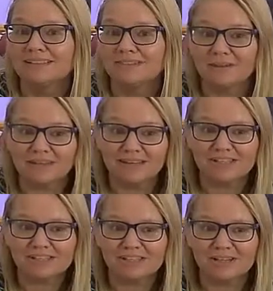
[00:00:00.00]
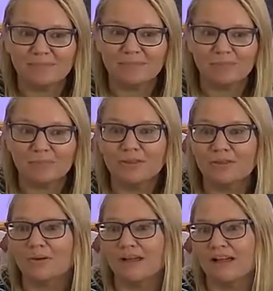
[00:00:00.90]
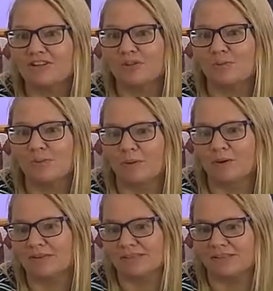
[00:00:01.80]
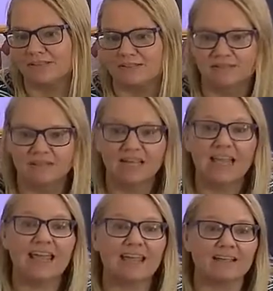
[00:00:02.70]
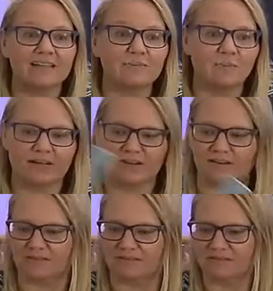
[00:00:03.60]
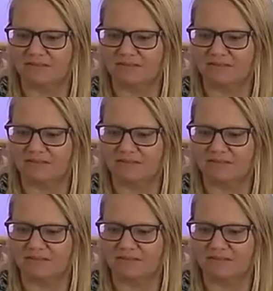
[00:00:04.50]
relationship with your actual person. It's weird.